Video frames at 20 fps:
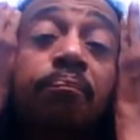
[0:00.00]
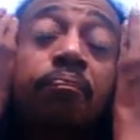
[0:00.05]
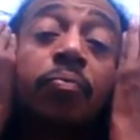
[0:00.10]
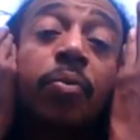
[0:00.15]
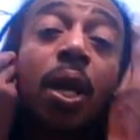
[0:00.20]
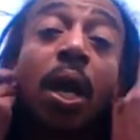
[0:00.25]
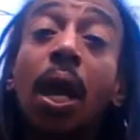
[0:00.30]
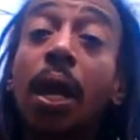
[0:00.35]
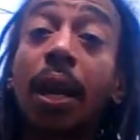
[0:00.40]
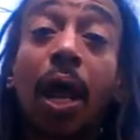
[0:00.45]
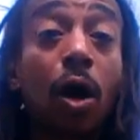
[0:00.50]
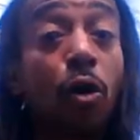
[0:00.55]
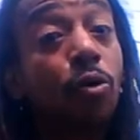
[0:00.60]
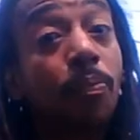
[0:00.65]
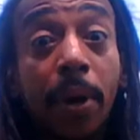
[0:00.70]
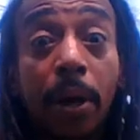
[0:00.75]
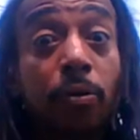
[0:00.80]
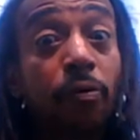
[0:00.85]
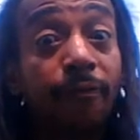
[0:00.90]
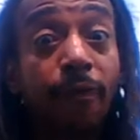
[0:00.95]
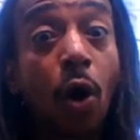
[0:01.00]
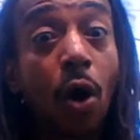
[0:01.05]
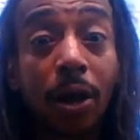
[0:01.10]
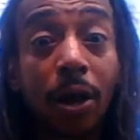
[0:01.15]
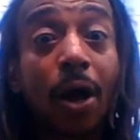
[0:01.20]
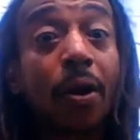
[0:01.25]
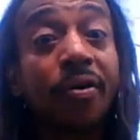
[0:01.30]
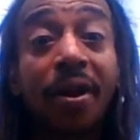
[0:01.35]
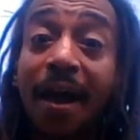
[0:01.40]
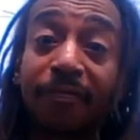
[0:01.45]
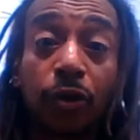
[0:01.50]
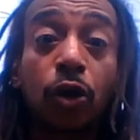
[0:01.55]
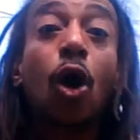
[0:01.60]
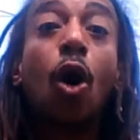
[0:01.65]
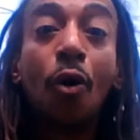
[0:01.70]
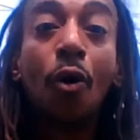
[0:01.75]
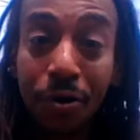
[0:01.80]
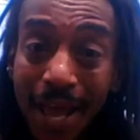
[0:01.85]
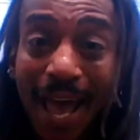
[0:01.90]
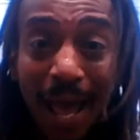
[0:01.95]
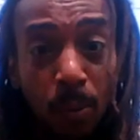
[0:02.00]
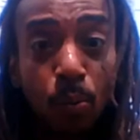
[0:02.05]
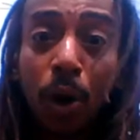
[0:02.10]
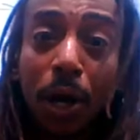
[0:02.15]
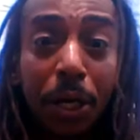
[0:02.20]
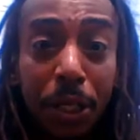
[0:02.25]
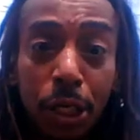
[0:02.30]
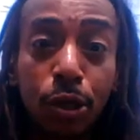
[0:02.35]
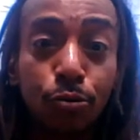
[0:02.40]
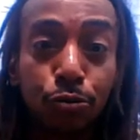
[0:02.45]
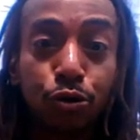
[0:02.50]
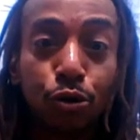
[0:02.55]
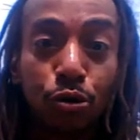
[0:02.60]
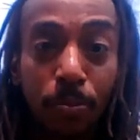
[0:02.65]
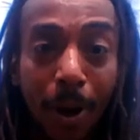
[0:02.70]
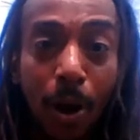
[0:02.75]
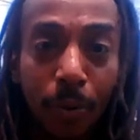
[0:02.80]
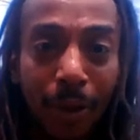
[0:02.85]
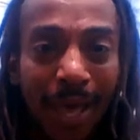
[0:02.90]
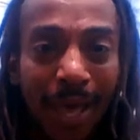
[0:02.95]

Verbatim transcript: And I hope I don't fall out and have to call now on YouTube, okay?